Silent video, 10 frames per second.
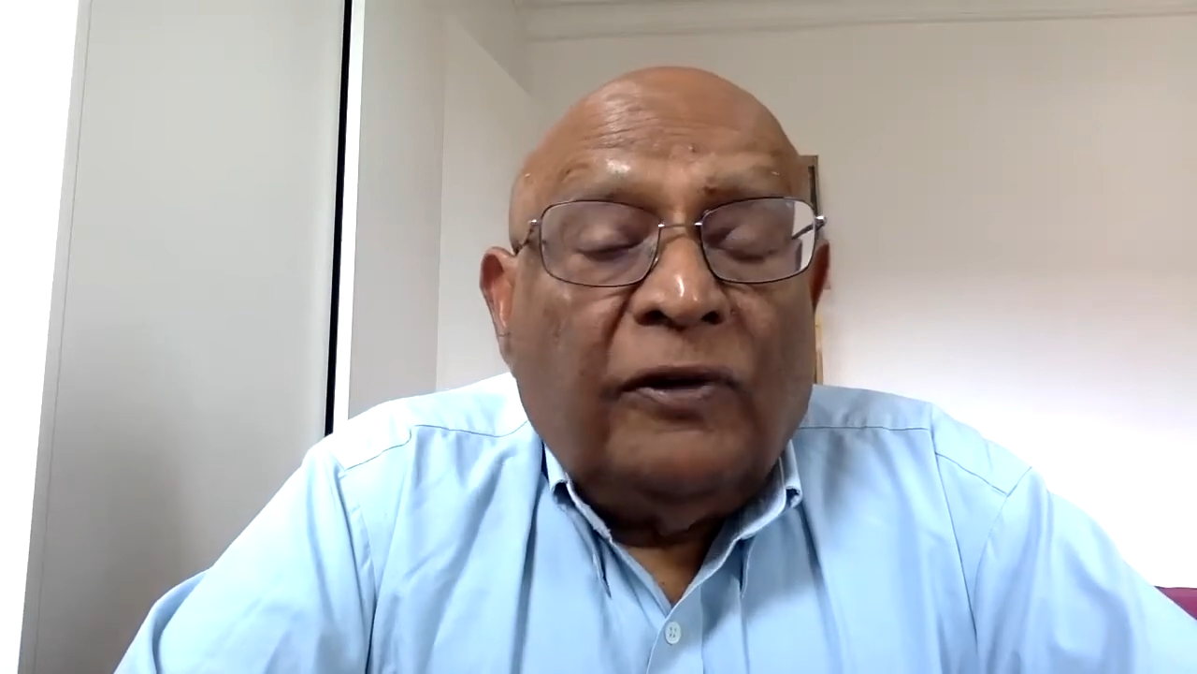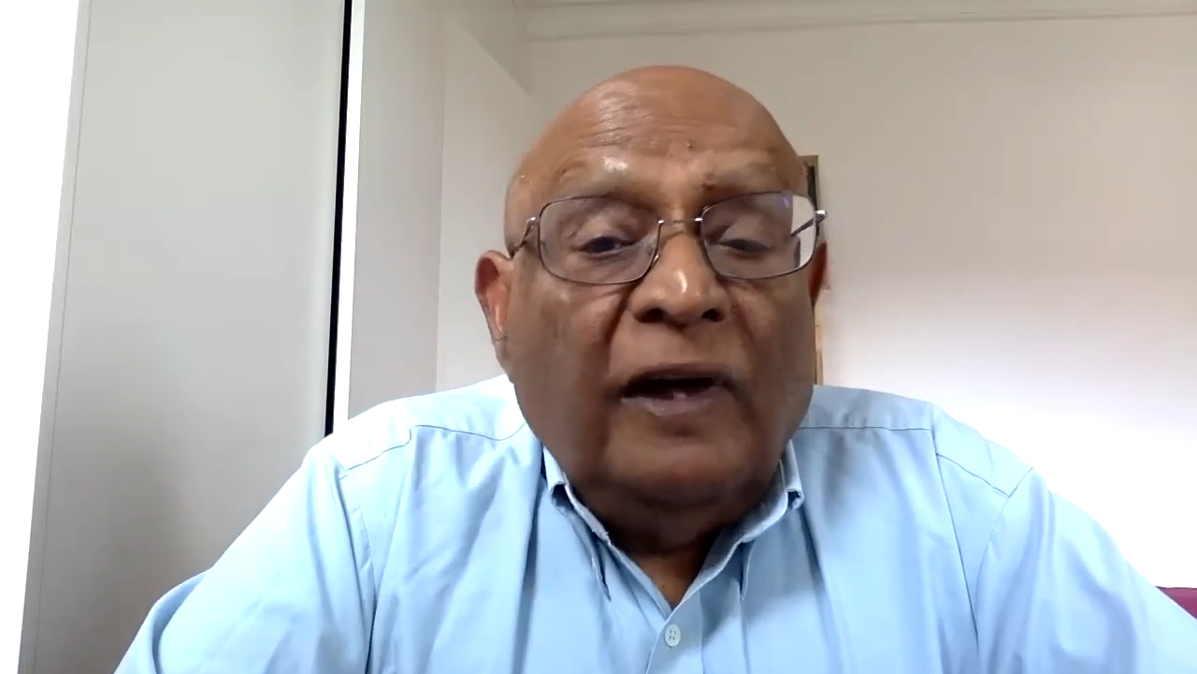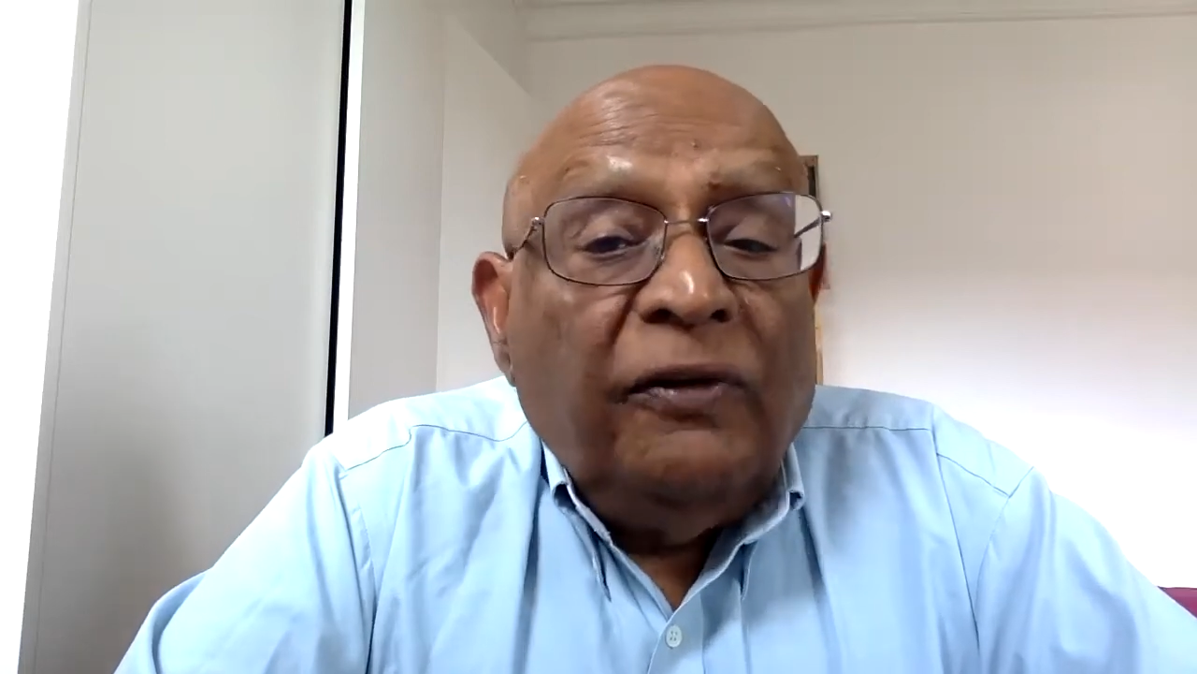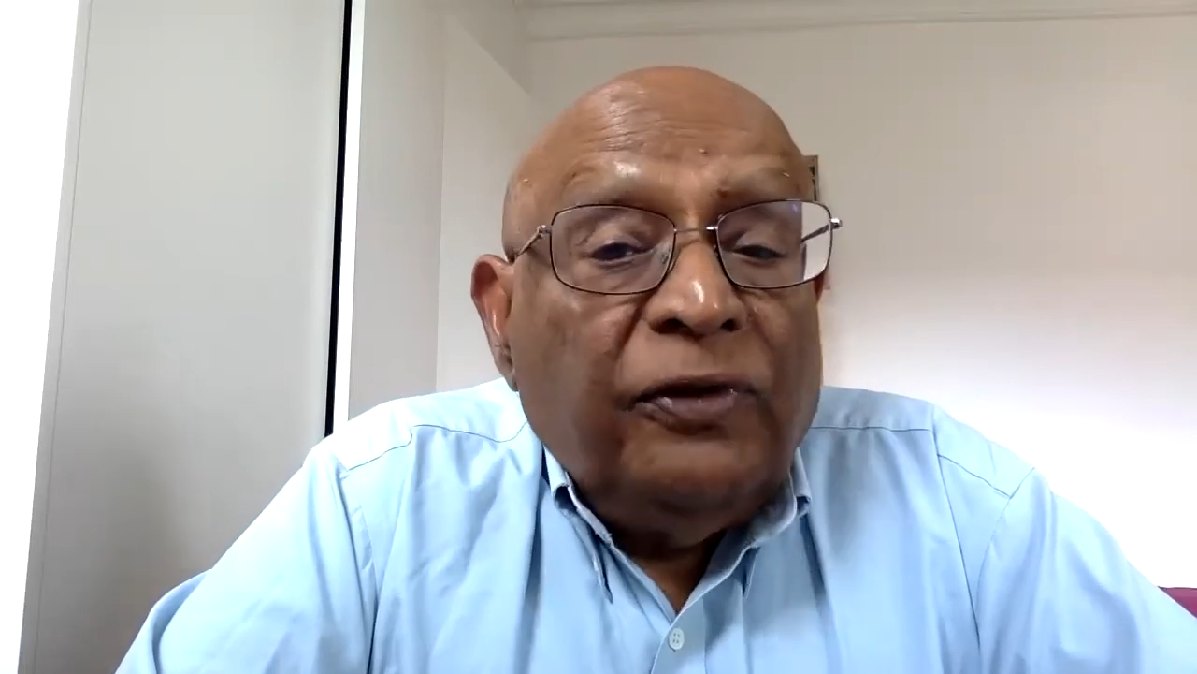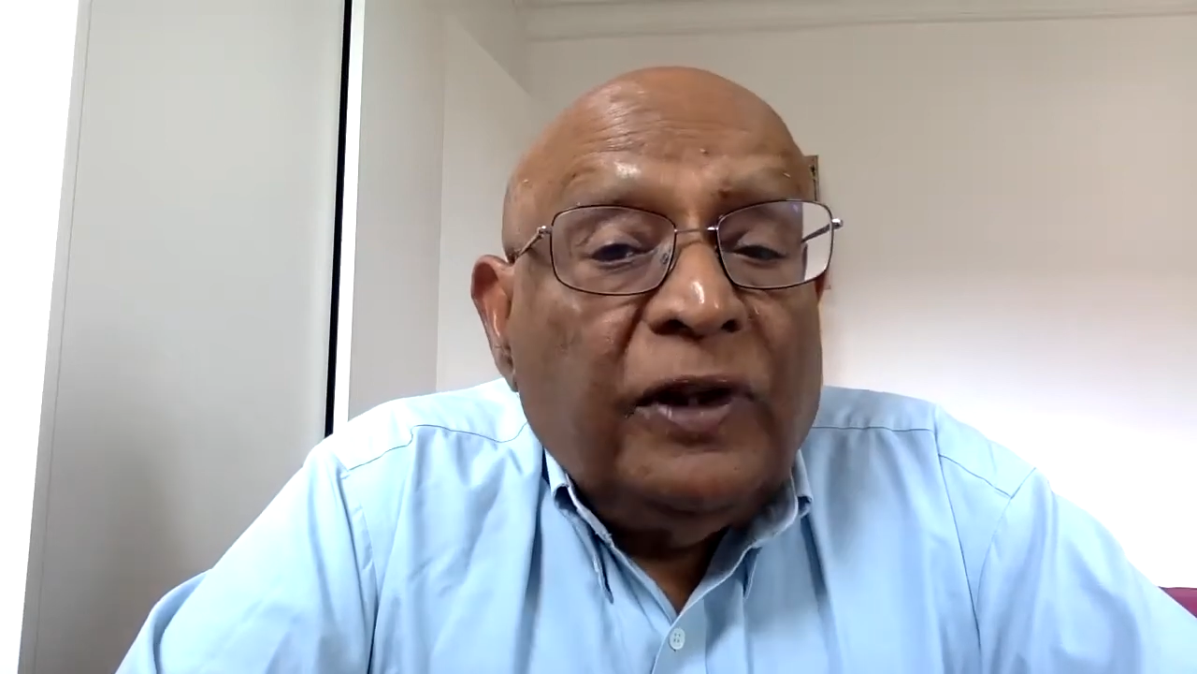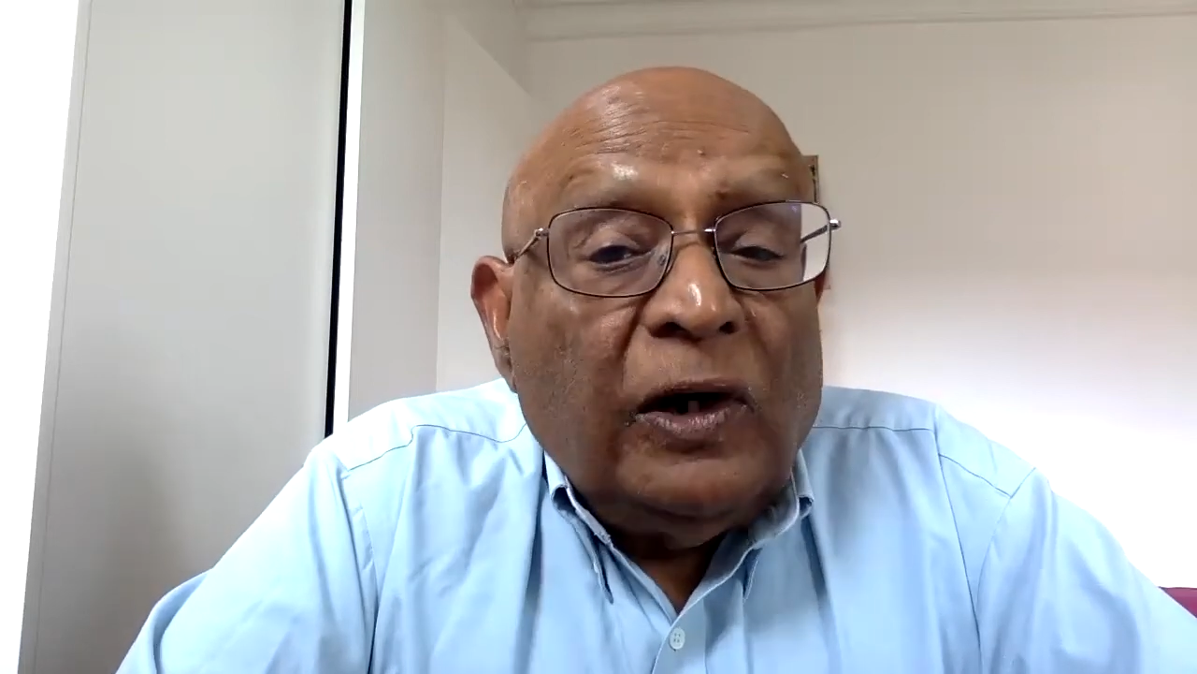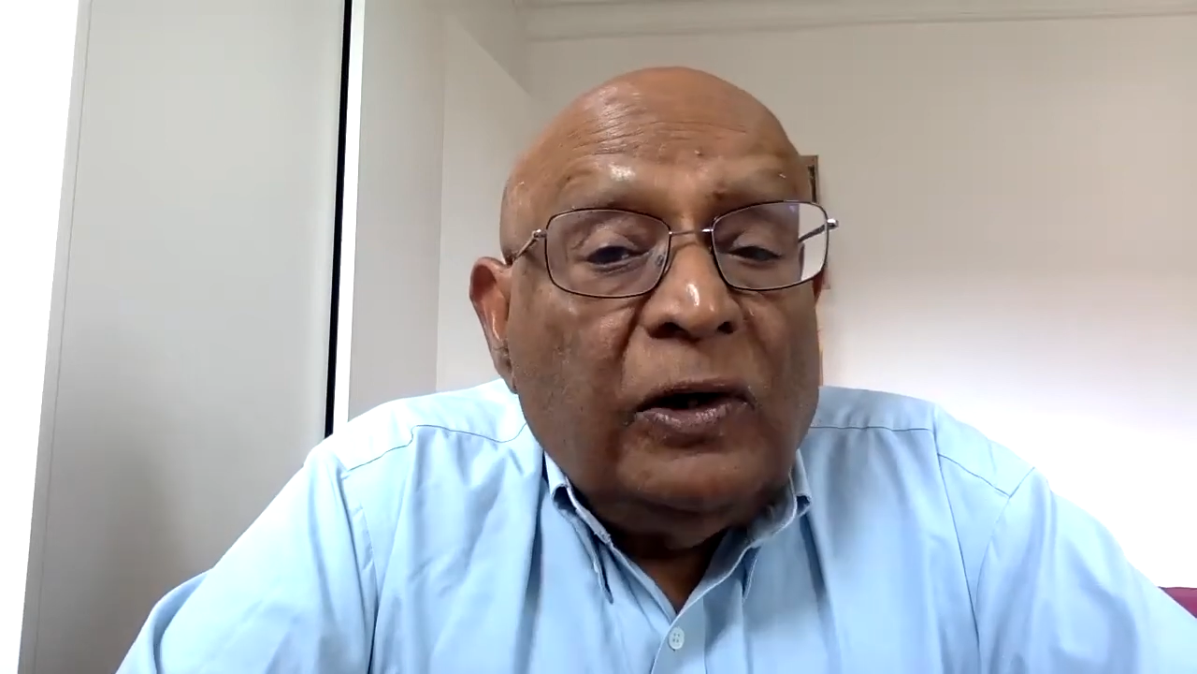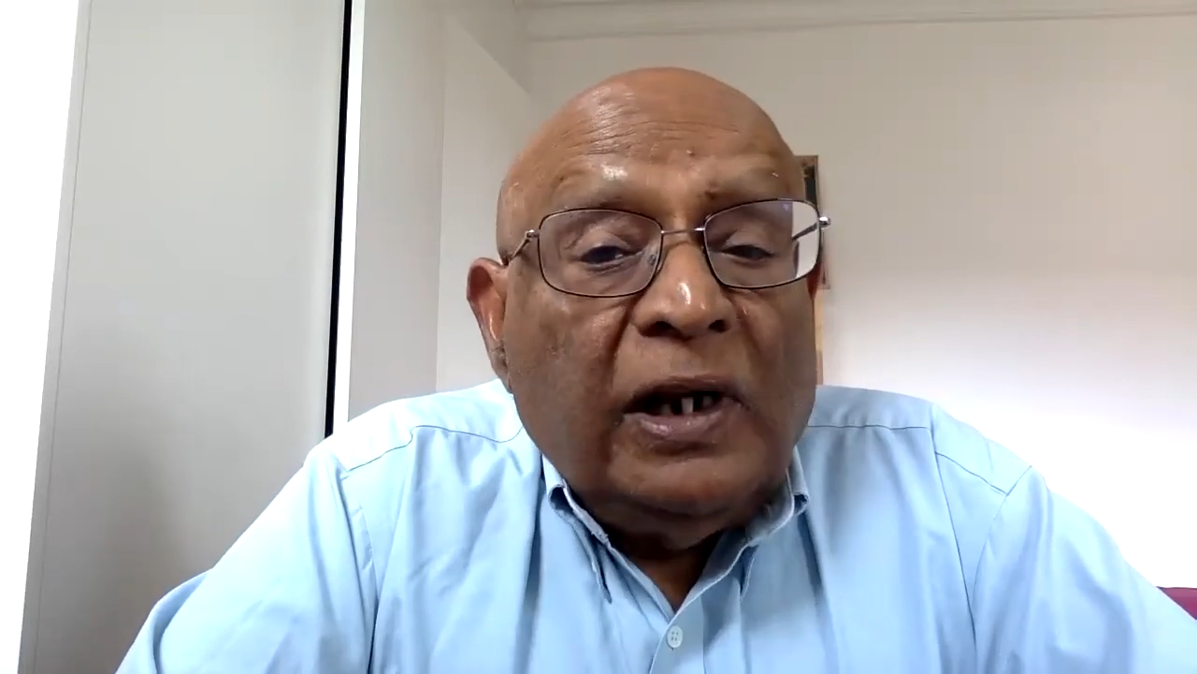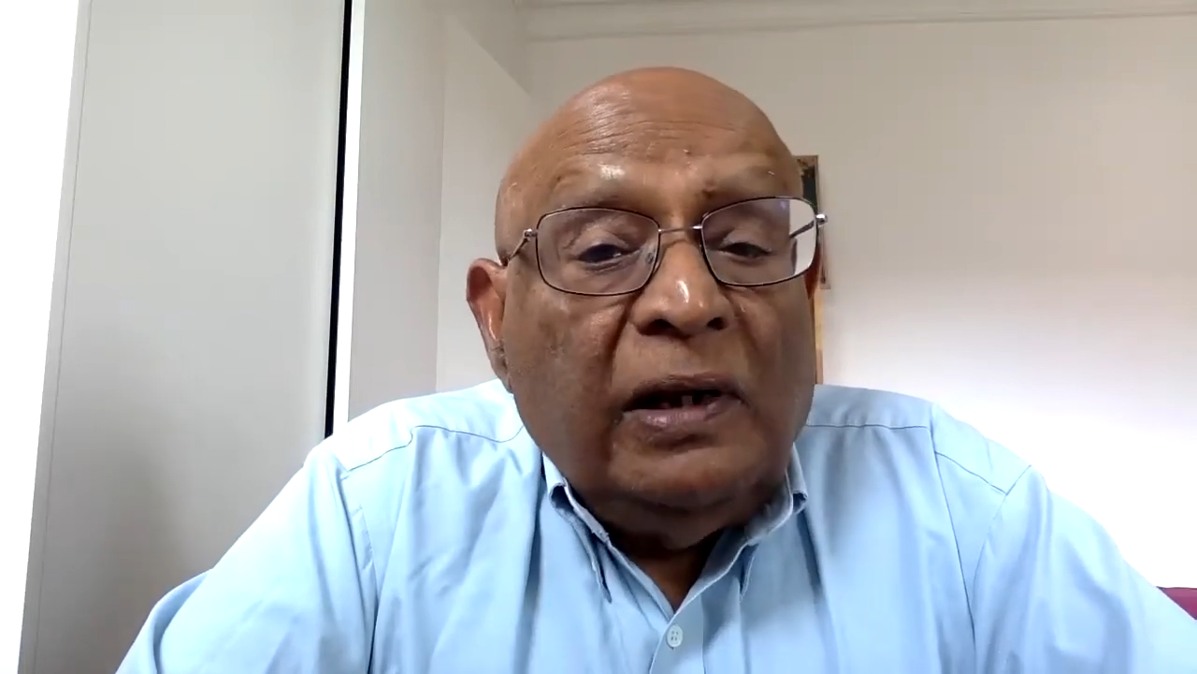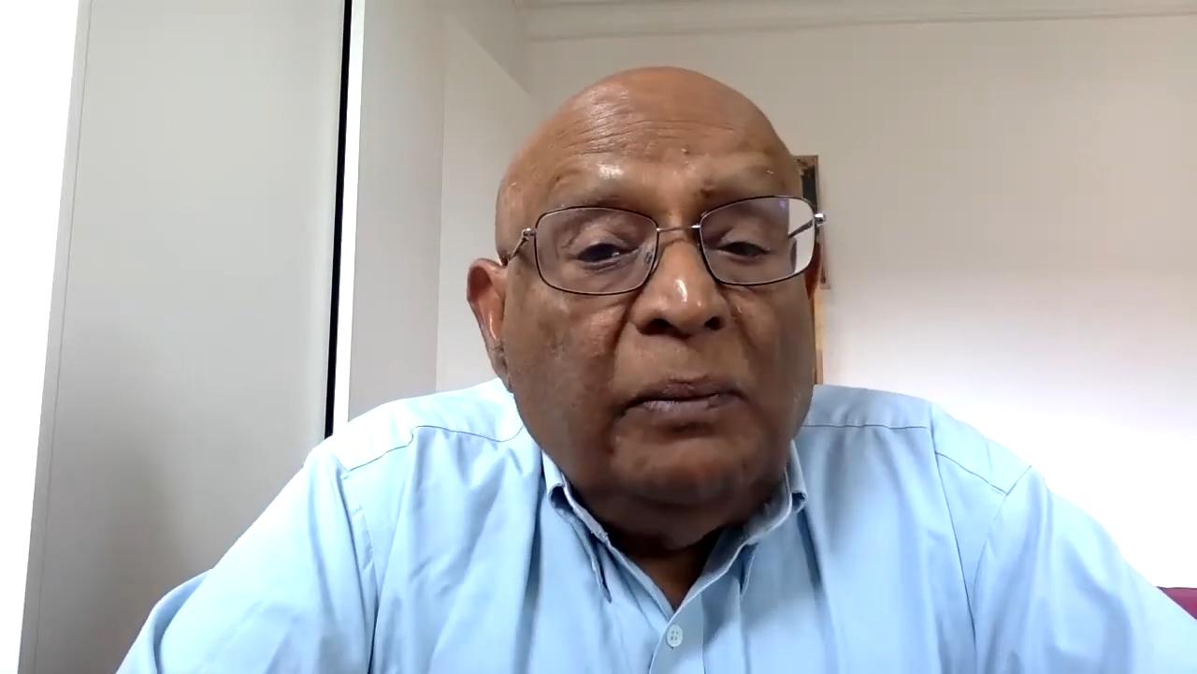left without any